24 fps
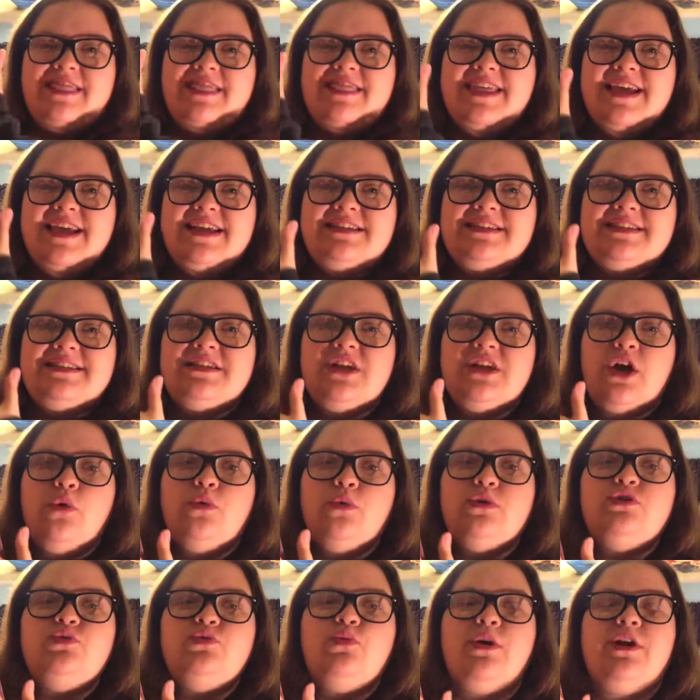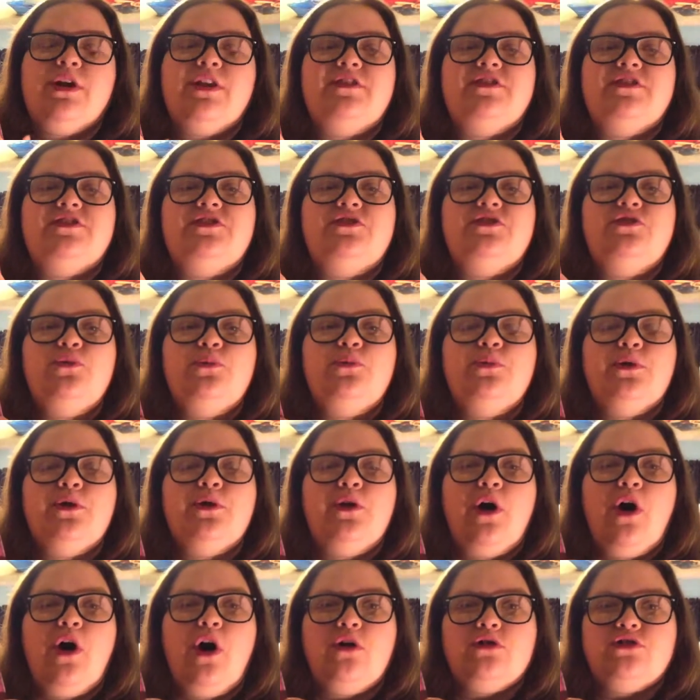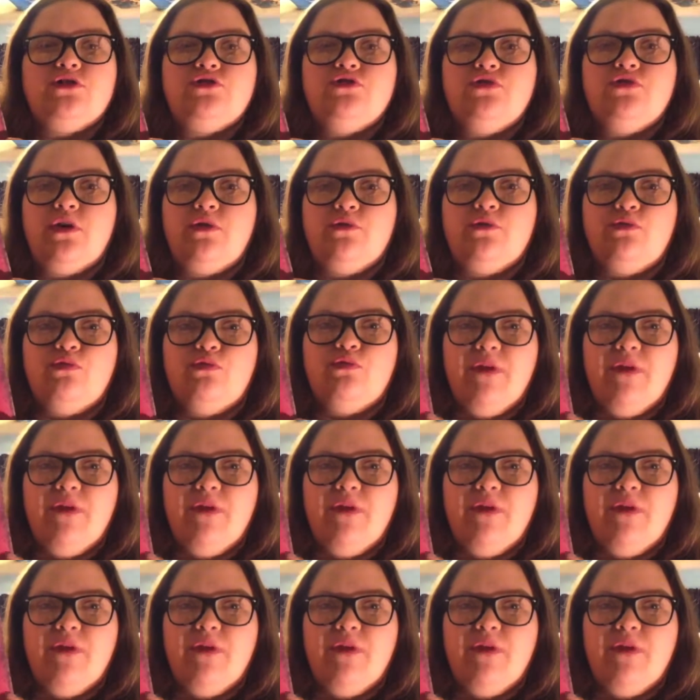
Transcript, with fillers: this was one of the super ultra